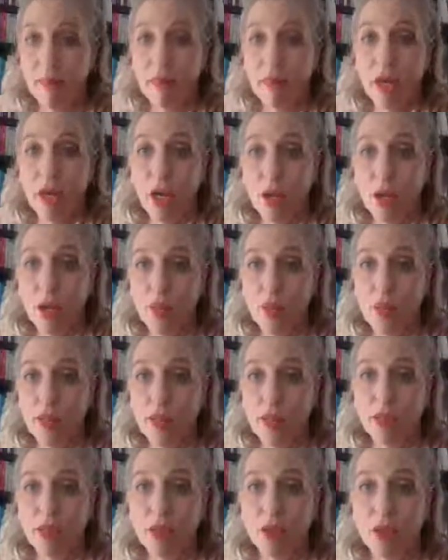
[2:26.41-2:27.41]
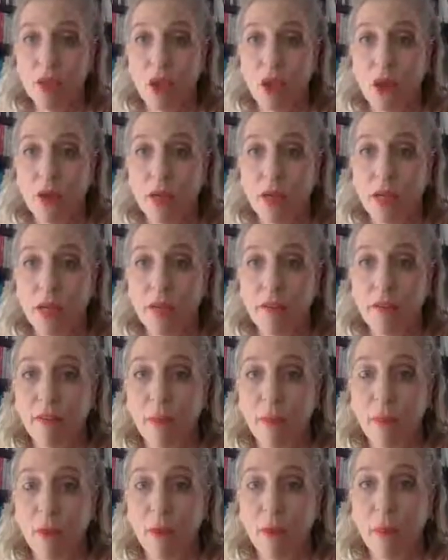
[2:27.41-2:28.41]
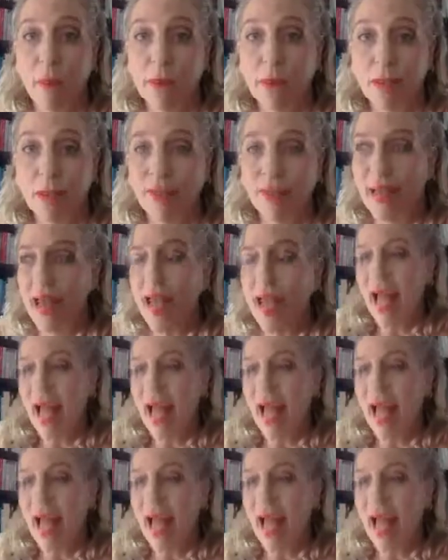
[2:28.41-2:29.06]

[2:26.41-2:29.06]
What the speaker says: below that you are looking for comments on.